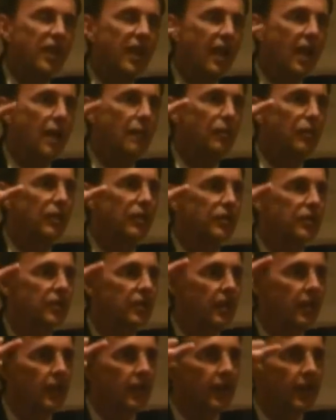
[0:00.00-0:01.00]

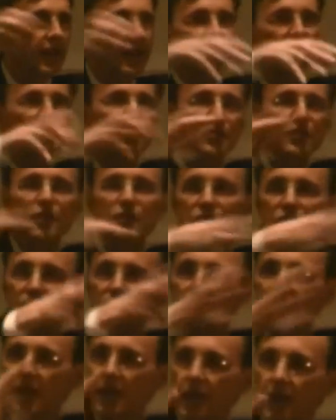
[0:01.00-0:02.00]
cameras. They had
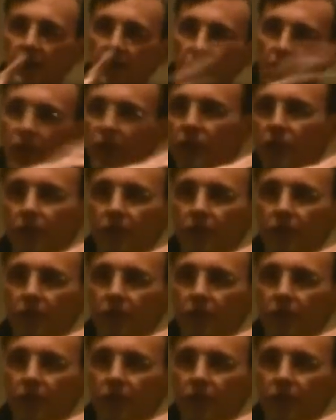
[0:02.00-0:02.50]
this near the